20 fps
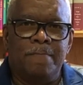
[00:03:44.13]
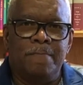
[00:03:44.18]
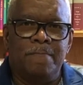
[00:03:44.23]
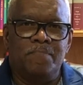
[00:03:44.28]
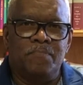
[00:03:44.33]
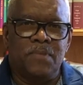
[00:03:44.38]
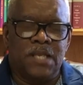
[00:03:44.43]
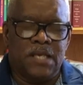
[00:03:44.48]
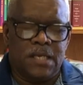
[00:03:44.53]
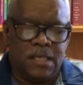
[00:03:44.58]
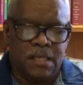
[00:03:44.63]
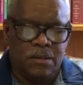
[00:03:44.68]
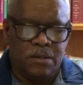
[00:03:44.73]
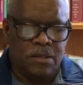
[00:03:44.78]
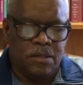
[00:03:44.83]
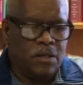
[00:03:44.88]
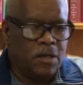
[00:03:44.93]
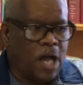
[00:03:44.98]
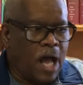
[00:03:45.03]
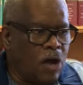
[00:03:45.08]

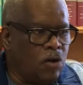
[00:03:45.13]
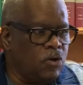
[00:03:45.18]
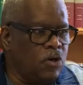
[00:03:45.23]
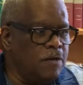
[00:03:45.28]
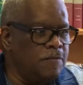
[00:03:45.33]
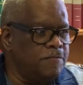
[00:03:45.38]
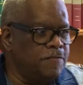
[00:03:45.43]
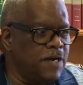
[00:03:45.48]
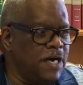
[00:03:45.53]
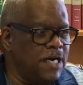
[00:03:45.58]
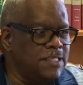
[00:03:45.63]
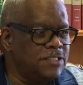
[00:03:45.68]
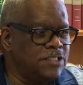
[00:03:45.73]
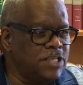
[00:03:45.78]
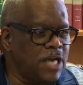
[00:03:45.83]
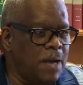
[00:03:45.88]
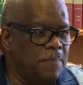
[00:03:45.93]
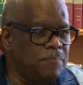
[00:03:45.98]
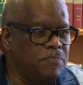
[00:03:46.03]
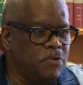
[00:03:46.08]
of chapter
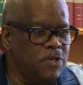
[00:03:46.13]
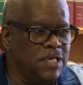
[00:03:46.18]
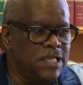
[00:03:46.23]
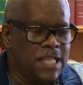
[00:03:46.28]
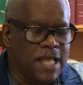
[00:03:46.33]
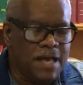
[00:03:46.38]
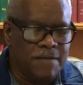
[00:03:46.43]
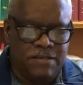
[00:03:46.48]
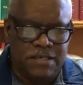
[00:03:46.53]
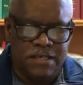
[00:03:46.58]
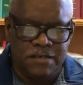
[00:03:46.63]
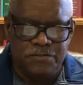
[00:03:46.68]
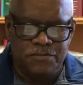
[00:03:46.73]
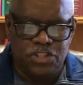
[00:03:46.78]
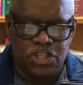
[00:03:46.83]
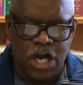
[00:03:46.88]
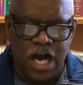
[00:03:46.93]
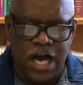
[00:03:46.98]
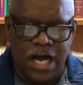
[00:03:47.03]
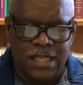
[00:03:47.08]
11 of John.
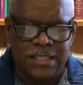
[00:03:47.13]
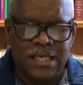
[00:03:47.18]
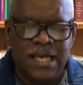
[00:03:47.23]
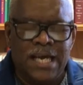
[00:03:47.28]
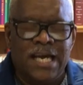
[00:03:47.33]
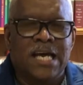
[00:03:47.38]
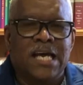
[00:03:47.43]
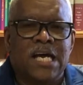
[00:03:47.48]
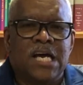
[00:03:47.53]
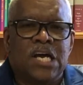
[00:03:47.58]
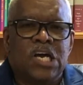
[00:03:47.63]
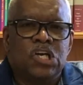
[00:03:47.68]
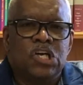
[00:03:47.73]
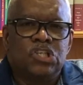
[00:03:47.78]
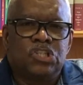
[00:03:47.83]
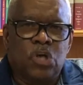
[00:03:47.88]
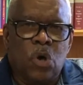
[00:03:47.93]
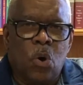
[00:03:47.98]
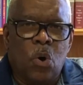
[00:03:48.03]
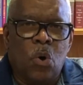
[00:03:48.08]
So
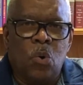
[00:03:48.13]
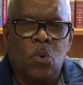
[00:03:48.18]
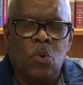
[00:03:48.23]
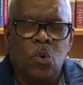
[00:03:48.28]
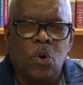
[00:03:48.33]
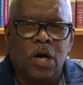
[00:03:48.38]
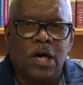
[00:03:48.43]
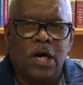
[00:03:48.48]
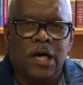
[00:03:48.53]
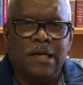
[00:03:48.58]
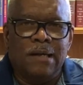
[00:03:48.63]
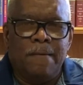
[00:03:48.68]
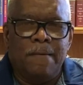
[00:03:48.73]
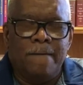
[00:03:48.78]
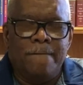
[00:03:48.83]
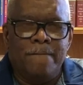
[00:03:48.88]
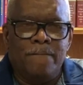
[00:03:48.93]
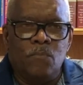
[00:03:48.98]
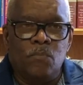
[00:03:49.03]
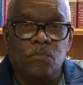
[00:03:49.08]

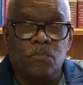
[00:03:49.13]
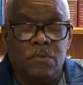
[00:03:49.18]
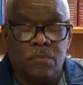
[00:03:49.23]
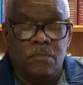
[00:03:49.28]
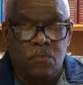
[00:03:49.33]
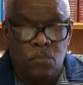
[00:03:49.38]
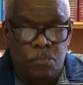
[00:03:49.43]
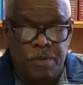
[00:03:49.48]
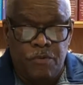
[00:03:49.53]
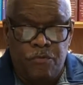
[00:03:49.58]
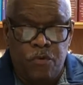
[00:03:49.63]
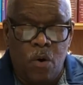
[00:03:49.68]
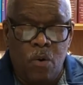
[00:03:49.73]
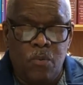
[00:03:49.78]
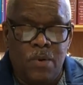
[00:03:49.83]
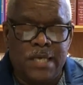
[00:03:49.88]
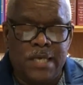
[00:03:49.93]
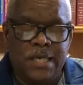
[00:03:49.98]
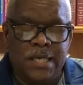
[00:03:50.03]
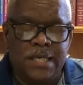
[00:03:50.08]
before we go
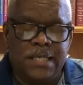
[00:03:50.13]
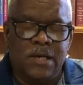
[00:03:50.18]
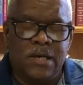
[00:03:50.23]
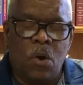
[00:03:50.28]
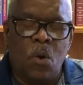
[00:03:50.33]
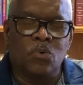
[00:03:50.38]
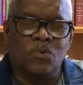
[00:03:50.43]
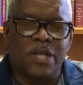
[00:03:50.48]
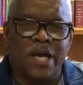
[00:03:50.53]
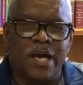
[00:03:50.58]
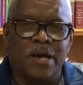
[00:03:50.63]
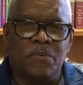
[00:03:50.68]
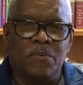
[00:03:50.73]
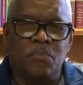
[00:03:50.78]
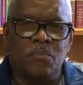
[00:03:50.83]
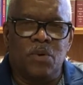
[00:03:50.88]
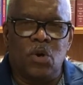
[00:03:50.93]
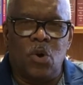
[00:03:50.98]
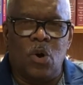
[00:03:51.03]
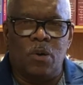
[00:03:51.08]
there, we're going to
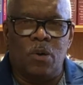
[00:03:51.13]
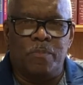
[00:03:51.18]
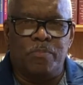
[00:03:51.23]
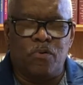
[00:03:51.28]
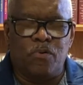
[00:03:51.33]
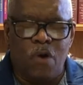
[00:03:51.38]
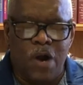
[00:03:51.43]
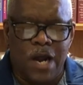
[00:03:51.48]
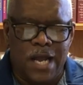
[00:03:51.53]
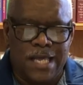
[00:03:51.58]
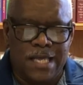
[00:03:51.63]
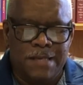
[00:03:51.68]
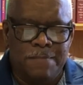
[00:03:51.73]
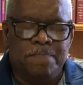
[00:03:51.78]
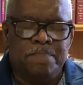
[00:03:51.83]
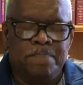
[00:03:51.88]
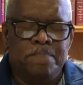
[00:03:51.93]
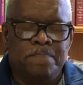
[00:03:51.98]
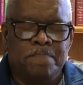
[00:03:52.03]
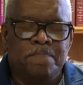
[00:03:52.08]
pray
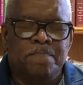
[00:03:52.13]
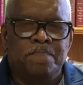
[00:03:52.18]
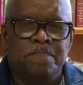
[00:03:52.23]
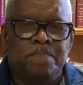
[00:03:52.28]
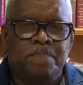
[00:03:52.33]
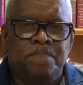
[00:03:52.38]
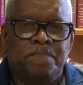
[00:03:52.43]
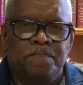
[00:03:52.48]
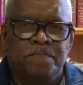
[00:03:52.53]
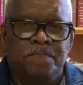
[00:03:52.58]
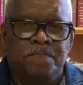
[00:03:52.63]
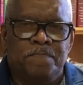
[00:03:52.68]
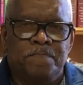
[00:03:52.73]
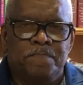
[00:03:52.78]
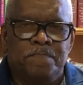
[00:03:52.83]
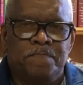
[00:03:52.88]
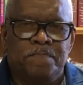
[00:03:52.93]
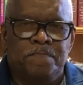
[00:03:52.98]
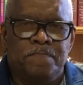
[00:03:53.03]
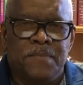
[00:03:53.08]
and ask God to
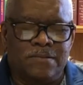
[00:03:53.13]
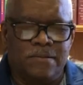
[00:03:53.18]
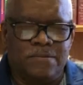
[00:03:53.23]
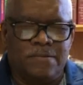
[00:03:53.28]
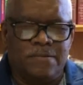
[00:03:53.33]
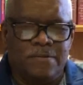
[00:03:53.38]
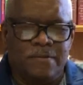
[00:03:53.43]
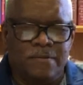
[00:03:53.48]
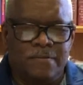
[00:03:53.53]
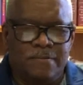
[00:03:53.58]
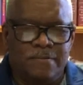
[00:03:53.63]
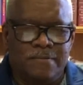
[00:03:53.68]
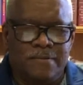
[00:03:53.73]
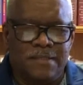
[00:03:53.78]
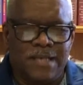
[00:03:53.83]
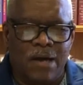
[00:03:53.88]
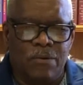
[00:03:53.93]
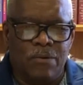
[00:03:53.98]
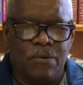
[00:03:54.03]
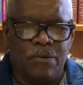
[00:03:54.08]
direct
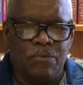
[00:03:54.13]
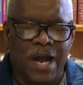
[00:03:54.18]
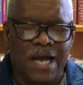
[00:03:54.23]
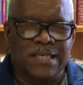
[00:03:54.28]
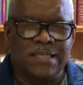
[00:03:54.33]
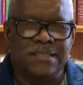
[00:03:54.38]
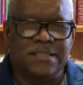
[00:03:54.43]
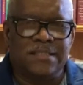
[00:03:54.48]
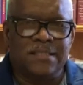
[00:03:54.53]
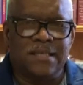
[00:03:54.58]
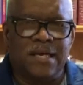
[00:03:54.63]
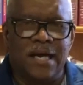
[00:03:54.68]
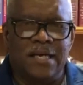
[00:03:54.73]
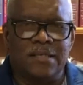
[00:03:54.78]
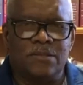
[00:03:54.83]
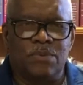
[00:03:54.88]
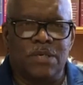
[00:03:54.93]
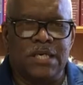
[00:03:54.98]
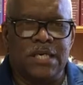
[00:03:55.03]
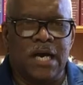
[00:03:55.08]
us as we
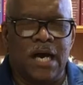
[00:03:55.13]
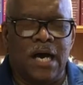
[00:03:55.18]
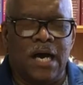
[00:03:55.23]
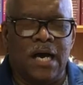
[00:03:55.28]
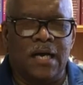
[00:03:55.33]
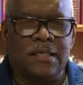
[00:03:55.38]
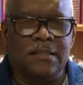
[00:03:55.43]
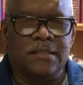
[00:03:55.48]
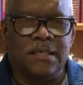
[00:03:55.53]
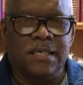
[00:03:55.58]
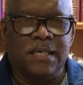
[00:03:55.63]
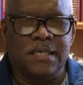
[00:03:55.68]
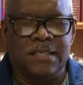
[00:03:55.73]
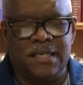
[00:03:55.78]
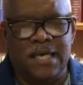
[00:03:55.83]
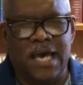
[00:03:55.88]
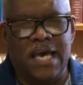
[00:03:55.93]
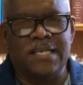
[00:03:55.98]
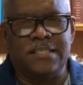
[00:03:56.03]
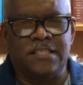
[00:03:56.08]
engage His
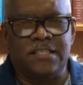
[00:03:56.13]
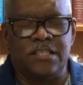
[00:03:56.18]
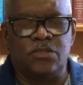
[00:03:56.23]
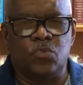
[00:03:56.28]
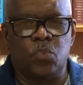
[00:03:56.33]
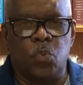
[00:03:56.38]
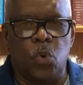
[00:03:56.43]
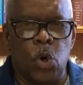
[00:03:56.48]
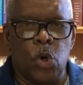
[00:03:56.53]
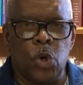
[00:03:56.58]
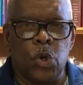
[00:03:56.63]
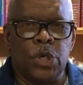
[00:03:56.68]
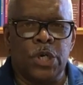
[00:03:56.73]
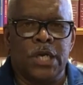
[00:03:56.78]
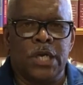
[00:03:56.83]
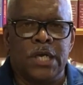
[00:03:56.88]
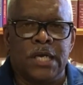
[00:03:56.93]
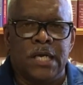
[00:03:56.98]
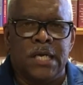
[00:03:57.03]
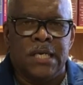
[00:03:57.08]
Word
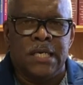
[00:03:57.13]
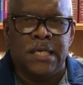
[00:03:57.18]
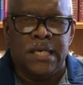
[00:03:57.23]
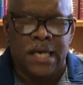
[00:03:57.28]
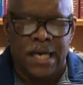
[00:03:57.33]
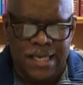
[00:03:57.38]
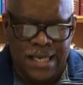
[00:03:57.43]
again.